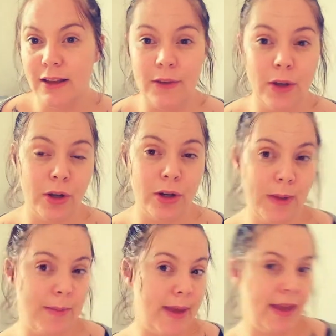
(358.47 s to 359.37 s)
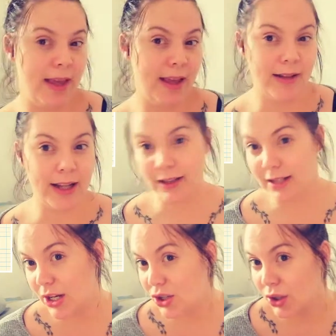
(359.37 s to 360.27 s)
if you're going to be making
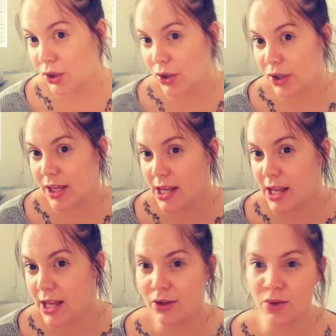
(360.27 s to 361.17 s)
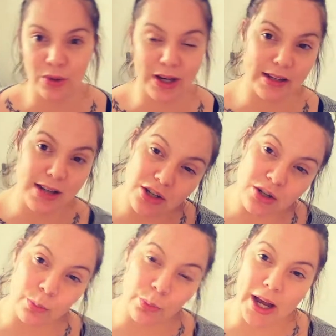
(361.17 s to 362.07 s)
lactation cookies or
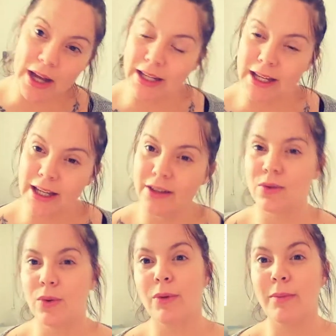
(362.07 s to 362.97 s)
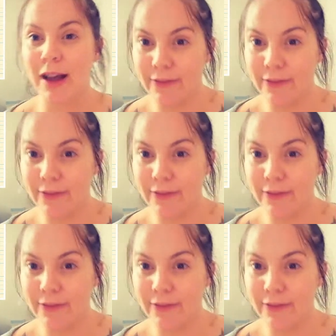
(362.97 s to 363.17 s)
lactation brownies, or my